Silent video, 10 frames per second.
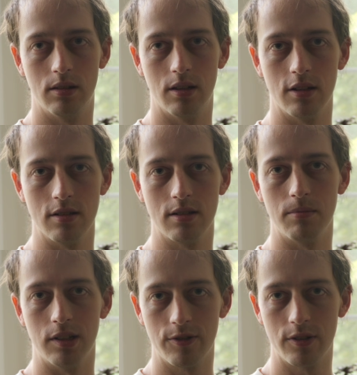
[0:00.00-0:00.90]
There's
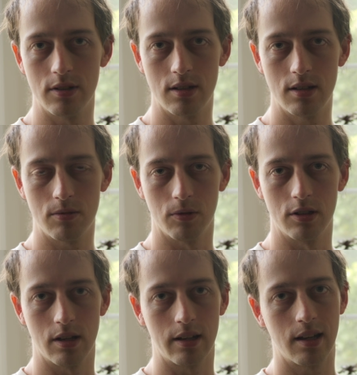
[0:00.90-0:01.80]
some differences,
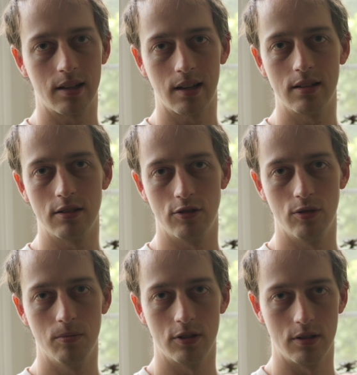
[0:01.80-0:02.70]
which I can't get into
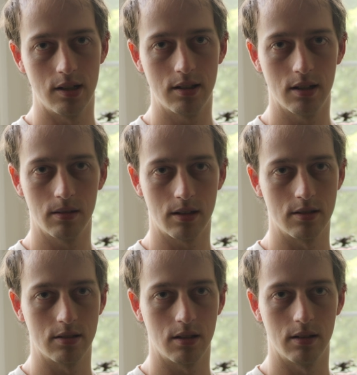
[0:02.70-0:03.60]
too much detail because
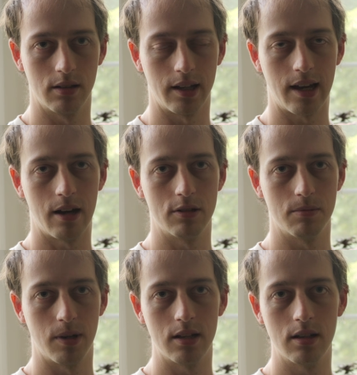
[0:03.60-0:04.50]
it's all in like how it's
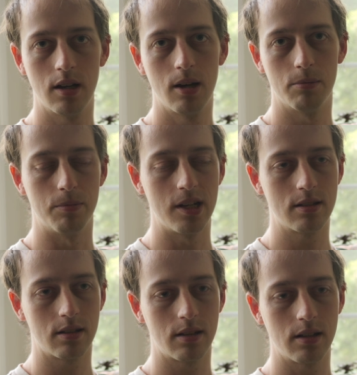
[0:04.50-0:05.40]
made. But
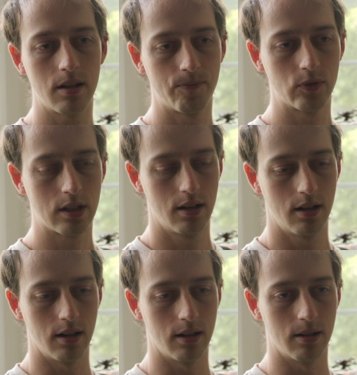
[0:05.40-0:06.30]
basically,
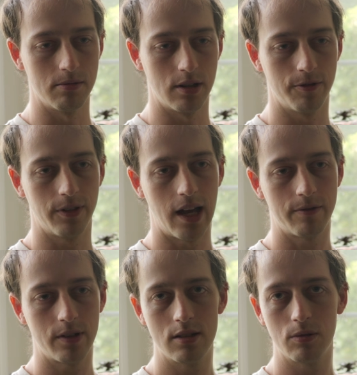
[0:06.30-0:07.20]
the
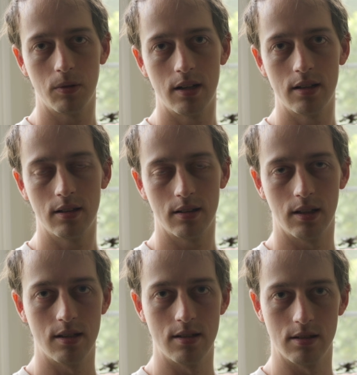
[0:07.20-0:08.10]
FlatFace way
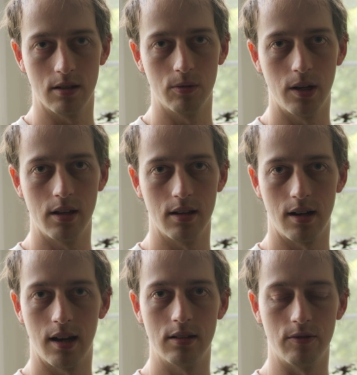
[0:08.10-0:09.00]
is a way that
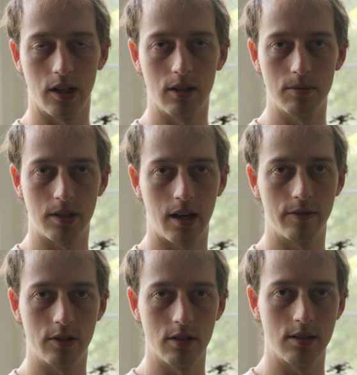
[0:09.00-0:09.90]
I developed
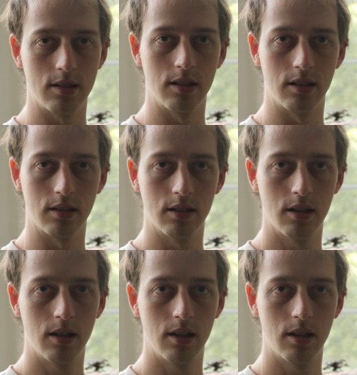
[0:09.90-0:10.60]
after seeing